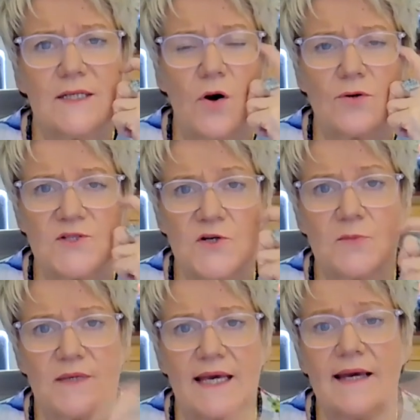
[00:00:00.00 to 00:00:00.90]
a
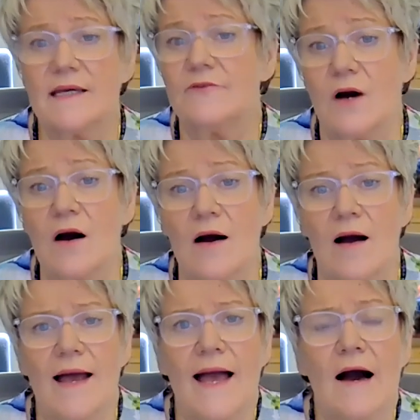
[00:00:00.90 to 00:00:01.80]
long-term caregiver.
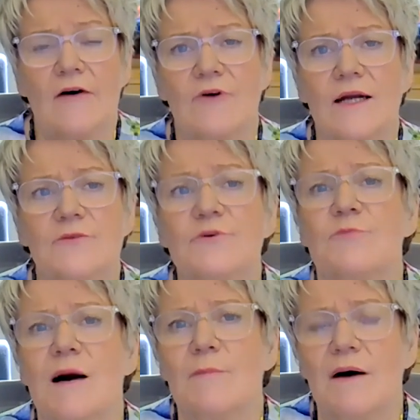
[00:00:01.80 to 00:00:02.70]
I lived
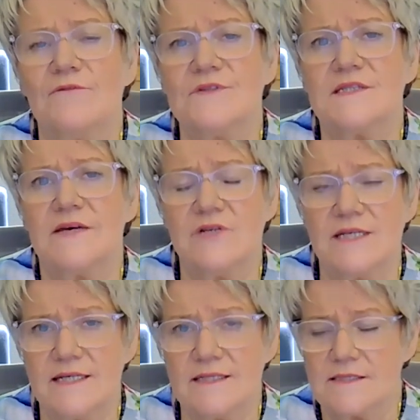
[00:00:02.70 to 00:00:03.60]
with my mum for 7
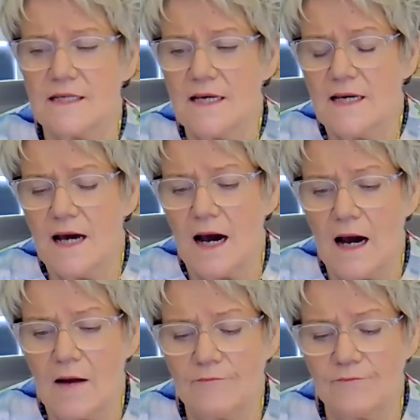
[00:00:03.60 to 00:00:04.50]
years.
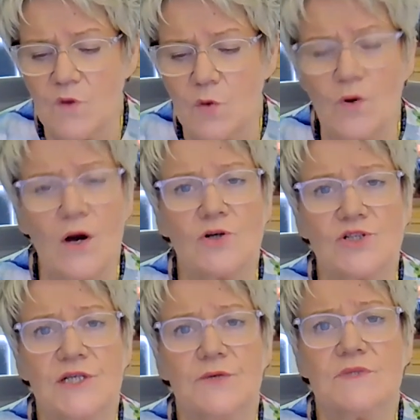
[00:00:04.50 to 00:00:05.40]

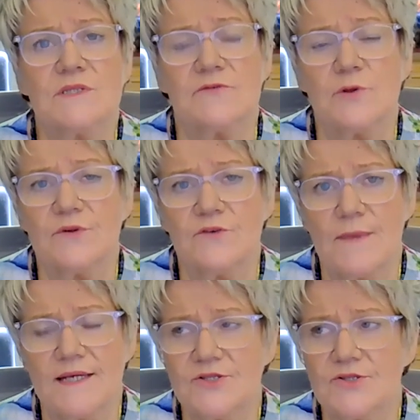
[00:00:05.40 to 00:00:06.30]
She was living with
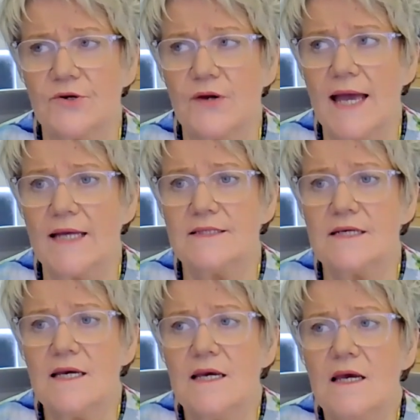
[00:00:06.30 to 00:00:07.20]
dementia, and
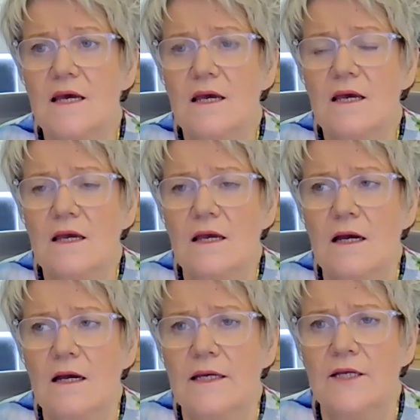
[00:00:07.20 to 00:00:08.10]

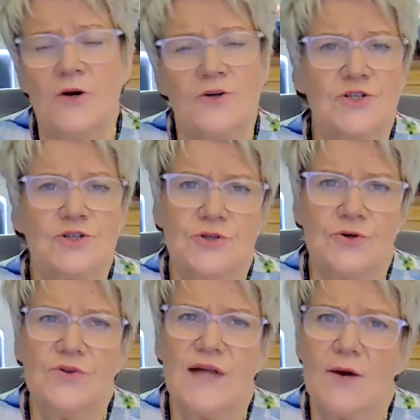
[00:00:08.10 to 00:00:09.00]
you know, to
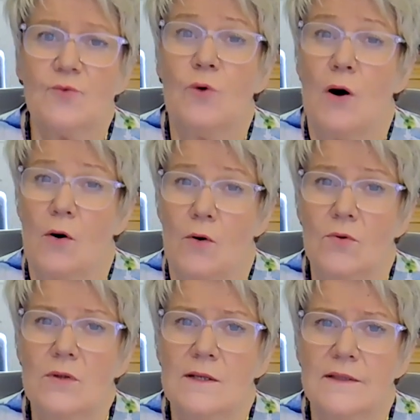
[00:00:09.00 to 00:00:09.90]
do that role,